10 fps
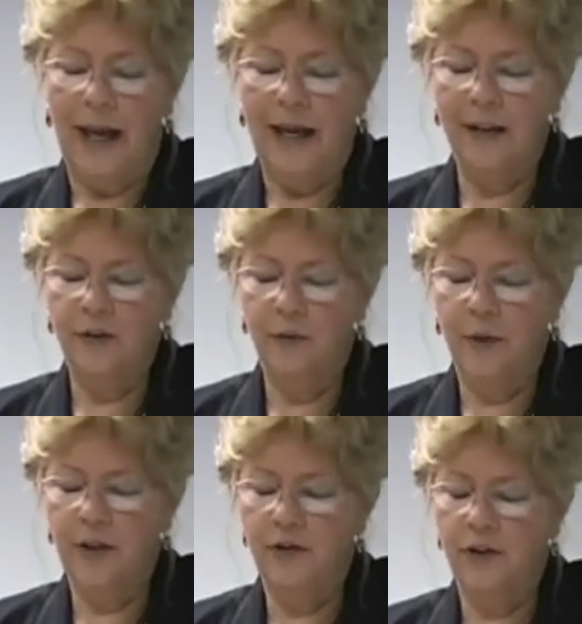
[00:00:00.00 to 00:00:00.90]
and to
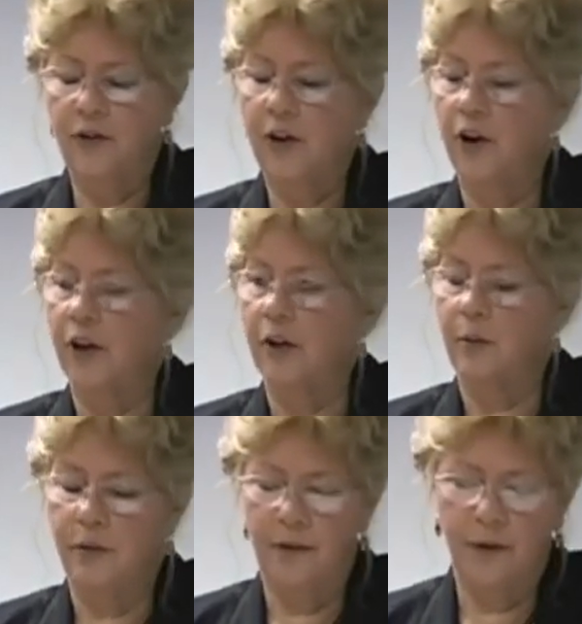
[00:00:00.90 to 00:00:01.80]
reach their target
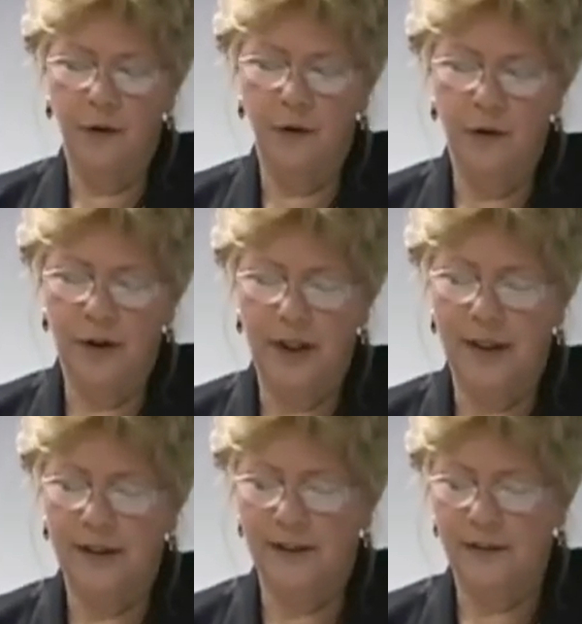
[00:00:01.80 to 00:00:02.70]
within the
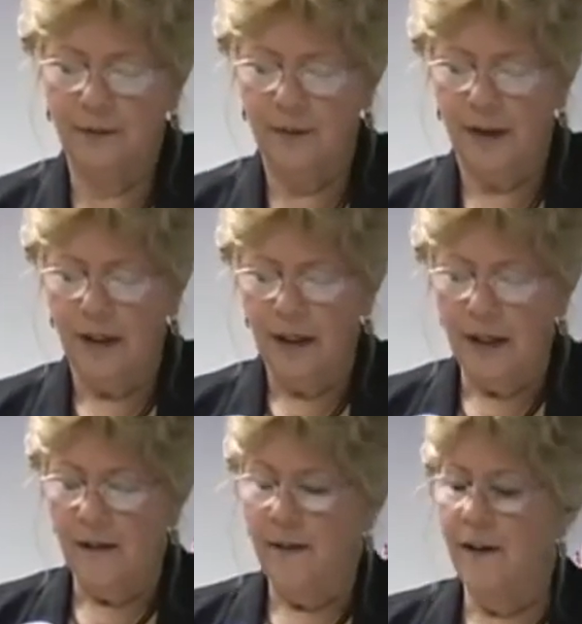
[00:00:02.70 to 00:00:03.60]
cortex.
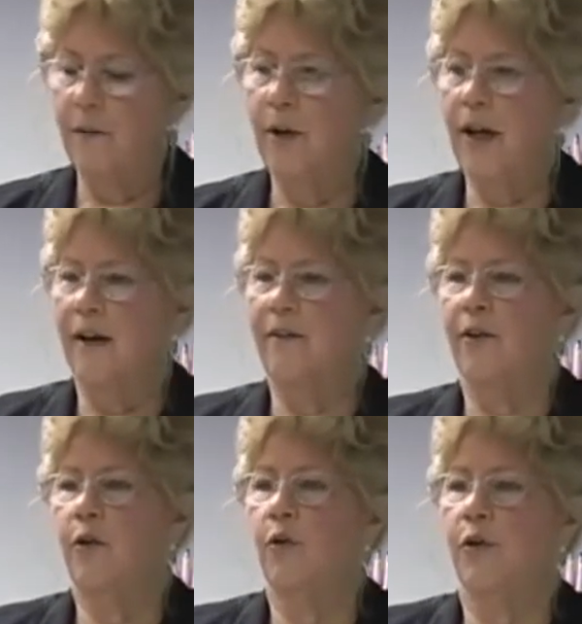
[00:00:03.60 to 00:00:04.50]
Then we have the
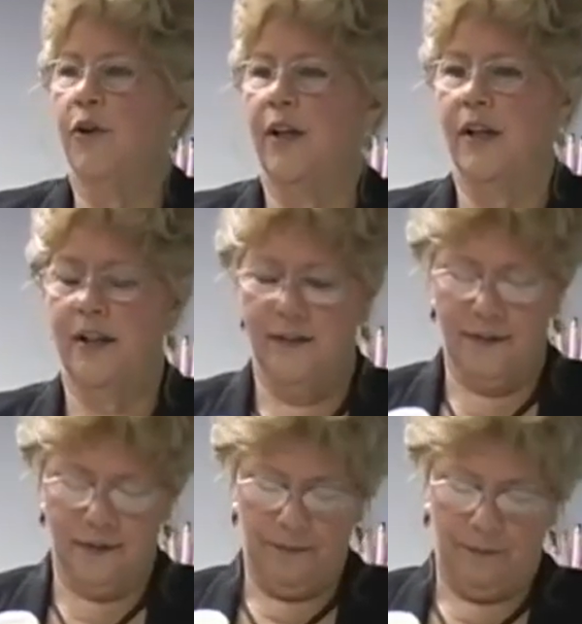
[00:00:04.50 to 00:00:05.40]

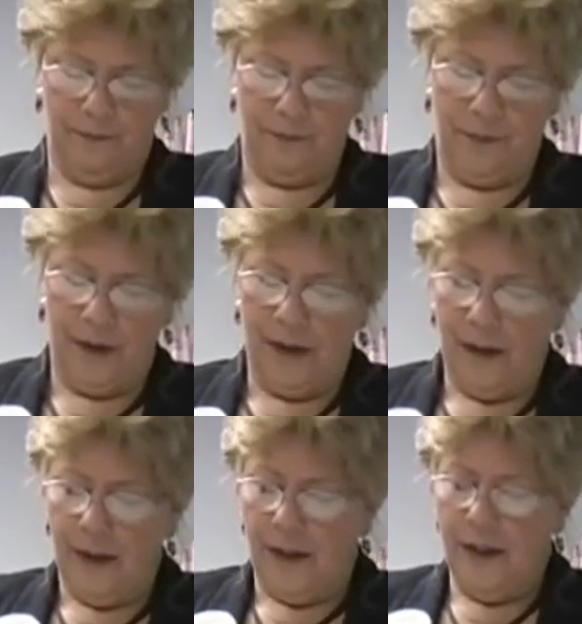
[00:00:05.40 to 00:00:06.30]
cortex.
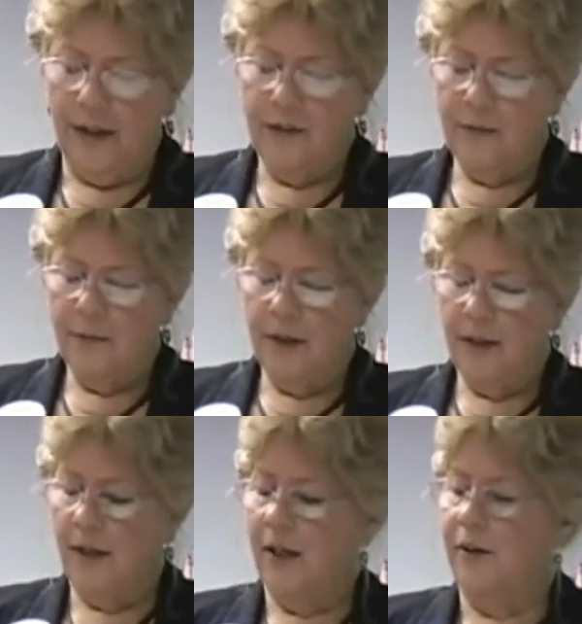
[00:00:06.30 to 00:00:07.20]
It is the
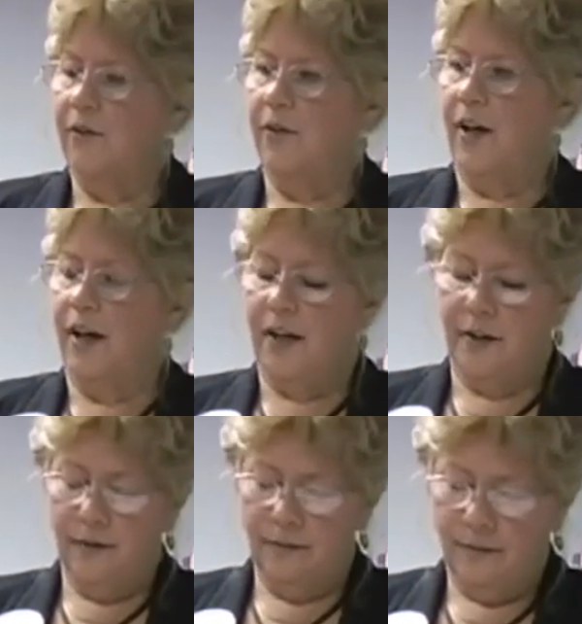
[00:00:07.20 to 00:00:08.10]
middle layer of the
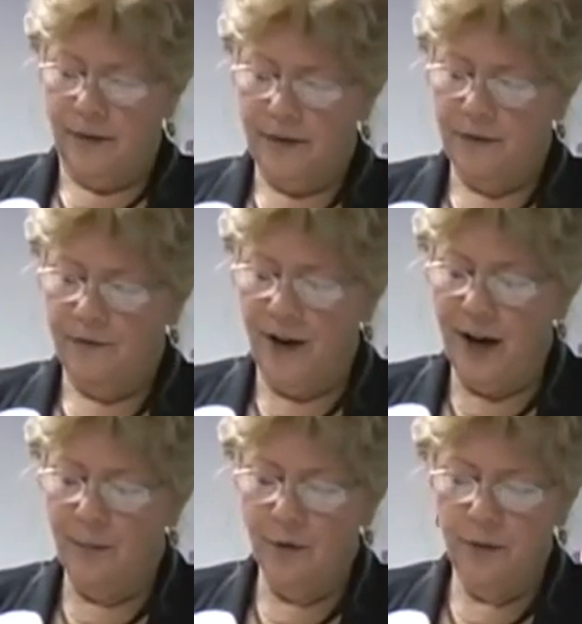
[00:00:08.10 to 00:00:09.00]
hair. It's
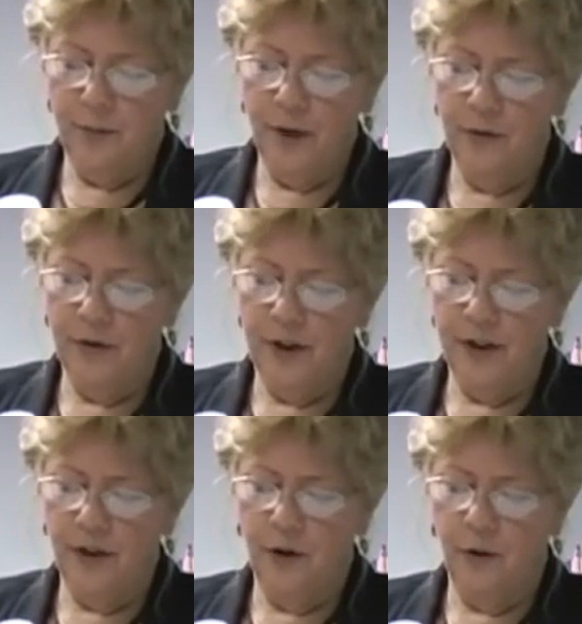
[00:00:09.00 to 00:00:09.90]
fibrous
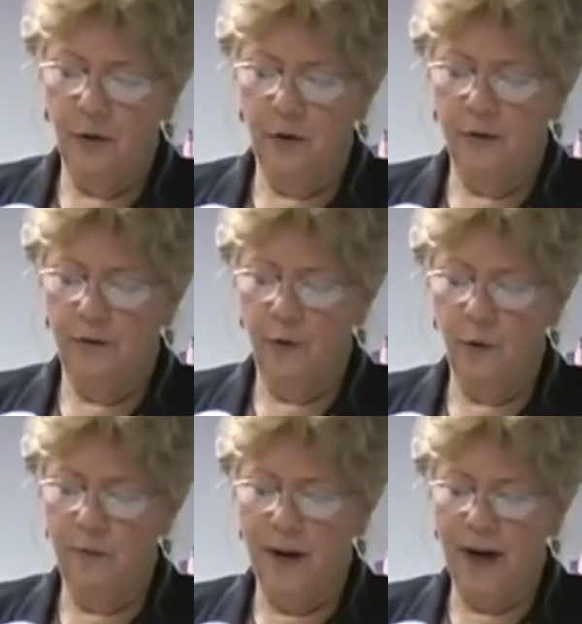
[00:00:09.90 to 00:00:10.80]
protein core
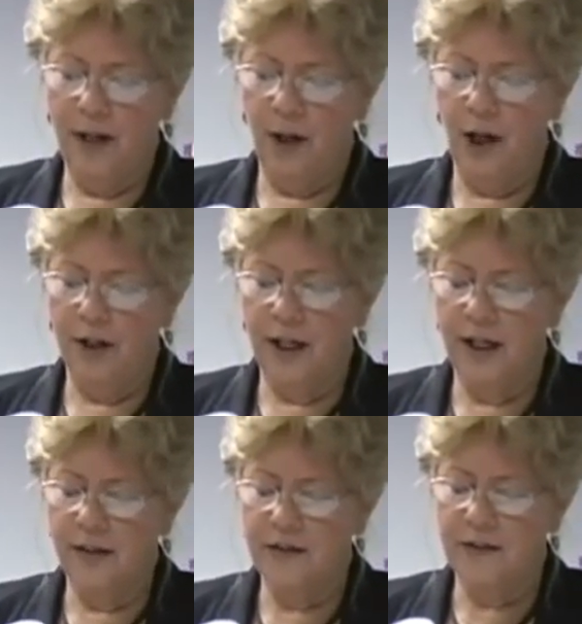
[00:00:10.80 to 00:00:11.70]
formed by
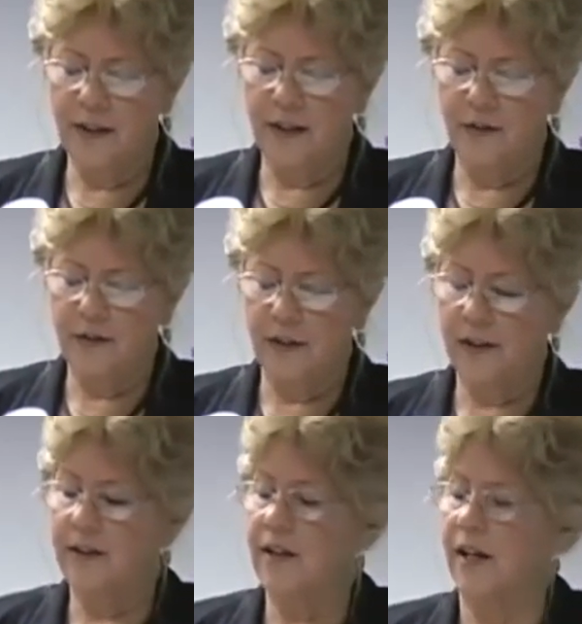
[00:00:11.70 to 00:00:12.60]
elongated cells that
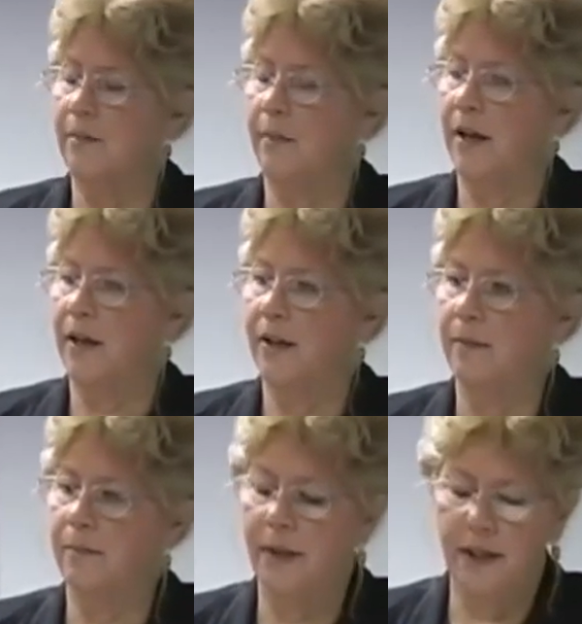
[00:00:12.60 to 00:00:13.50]
contain
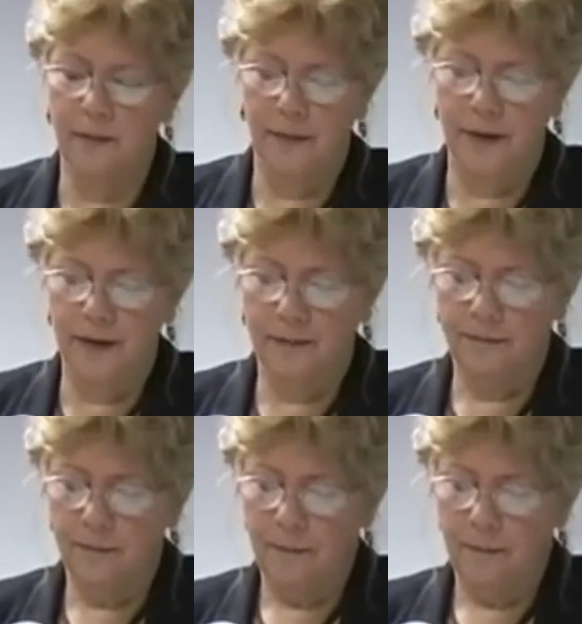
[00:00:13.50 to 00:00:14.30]
melanin pigment.